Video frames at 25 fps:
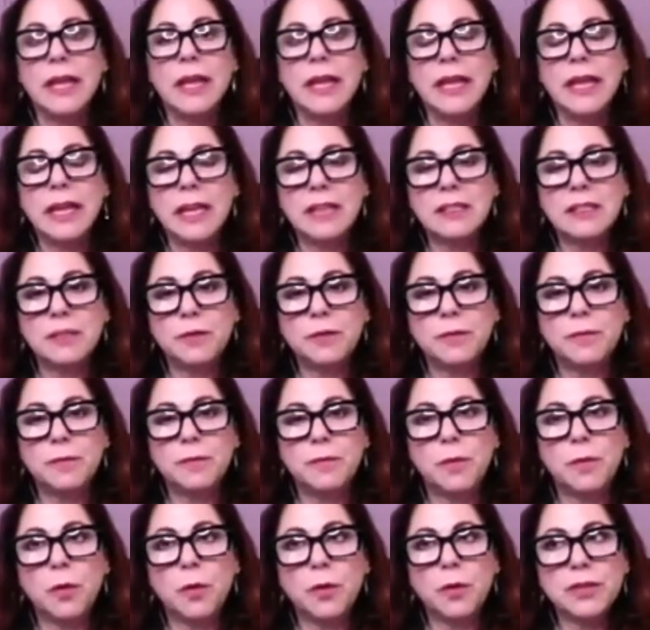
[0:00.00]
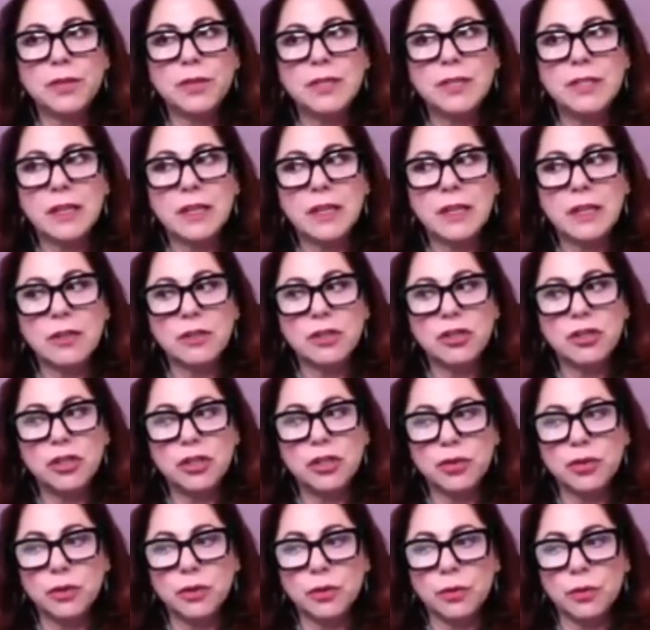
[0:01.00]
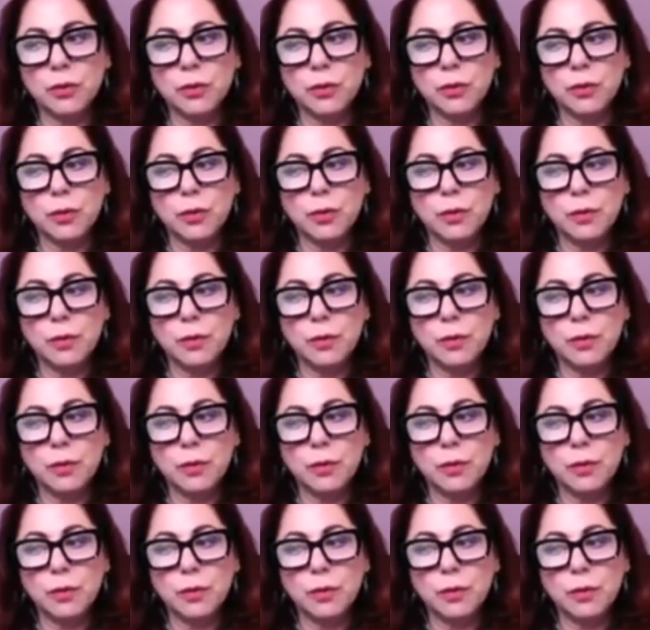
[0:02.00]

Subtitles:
it's a forcing to